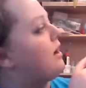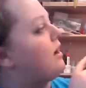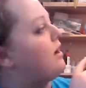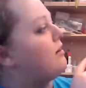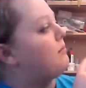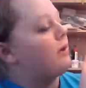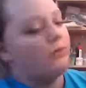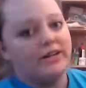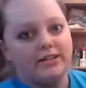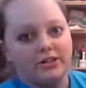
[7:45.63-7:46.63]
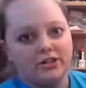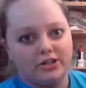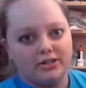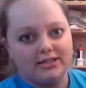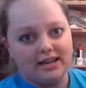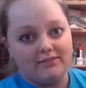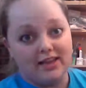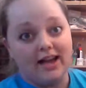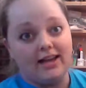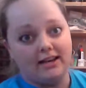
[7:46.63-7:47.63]
I wanted to save
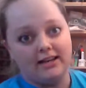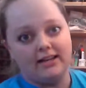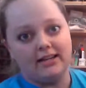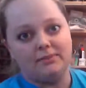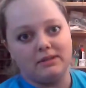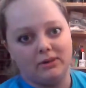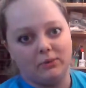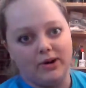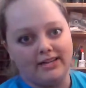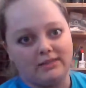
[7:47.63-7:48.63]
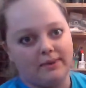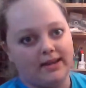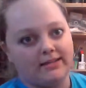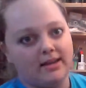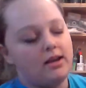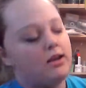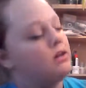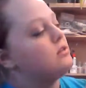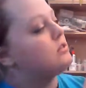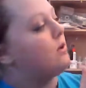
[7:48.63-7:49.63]
that and kind of keep some of the white space.
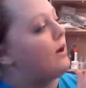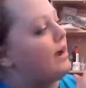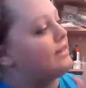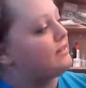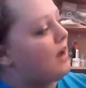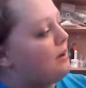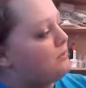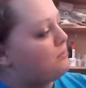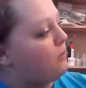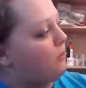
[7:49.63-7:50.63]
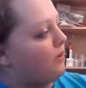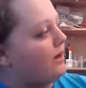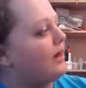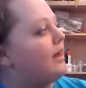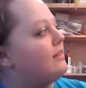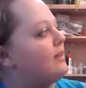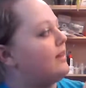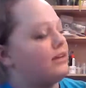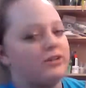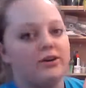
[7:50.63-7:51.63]
So I stopped pouring, and
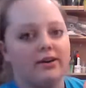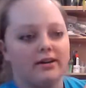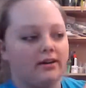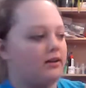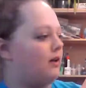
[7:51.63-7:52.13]
then I took